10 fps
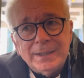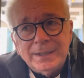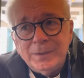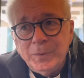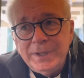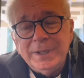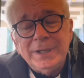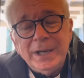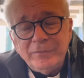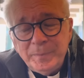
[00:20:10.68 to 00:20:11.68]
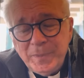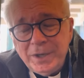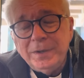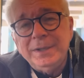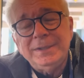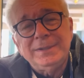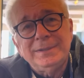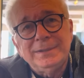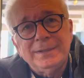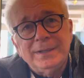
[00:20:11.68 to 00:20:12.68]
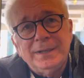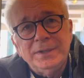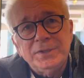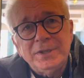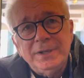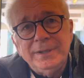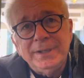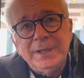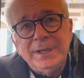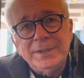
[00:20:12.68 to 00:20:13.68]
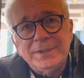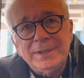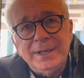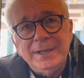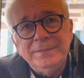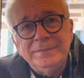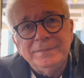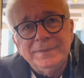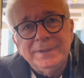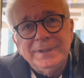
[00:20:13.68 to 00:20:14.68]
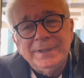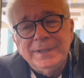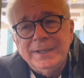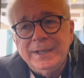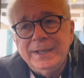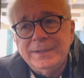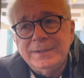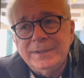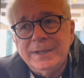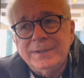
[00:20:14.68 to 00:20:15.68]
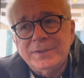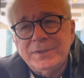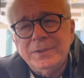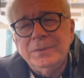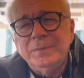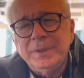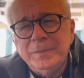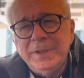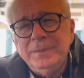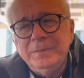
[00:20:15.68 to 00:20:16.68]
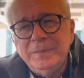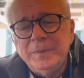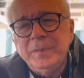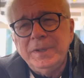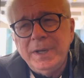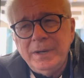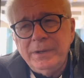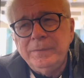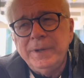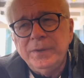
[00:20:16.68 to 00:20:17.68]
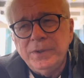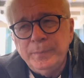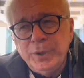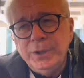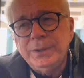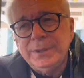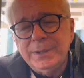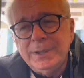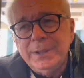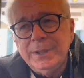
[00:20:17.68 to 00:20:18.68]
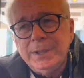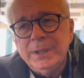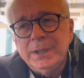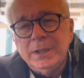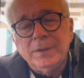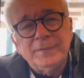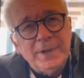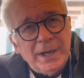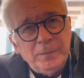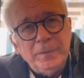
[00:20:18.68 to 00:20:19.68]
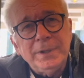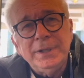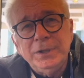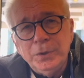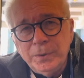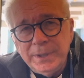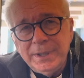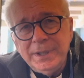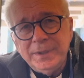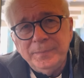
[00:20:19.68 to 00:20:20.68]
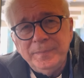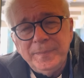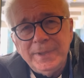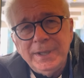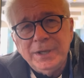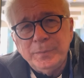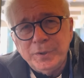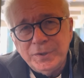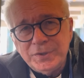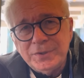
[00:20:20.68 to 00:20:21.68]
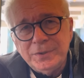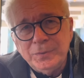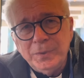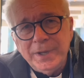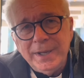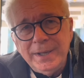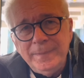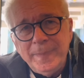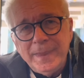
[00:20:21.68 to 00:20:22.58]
We can never merit our share in God's life. And so when we carry around the burden of not really knowing Him in a personal way,